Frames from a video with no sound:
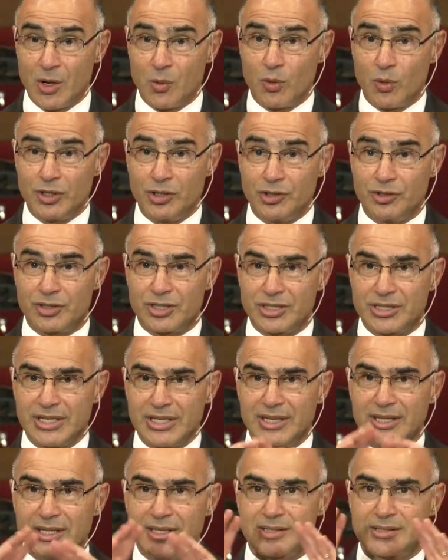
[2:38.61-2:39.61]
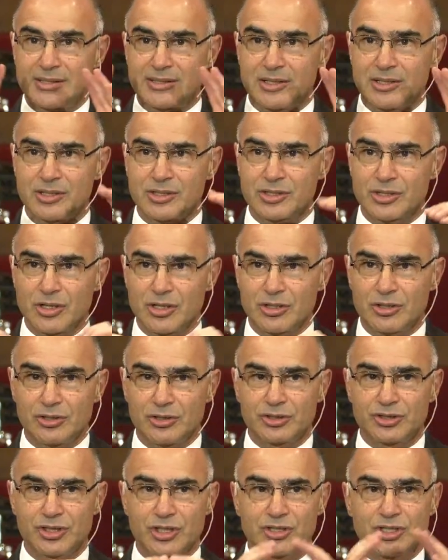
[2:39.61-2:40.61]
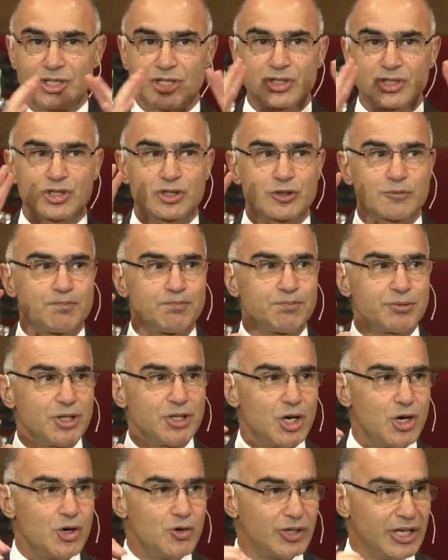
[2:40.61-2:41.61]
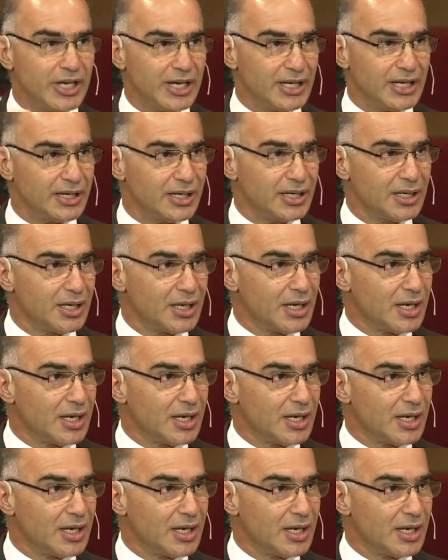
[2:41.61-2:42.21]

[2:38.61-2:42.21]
when you'd see these circles just exploding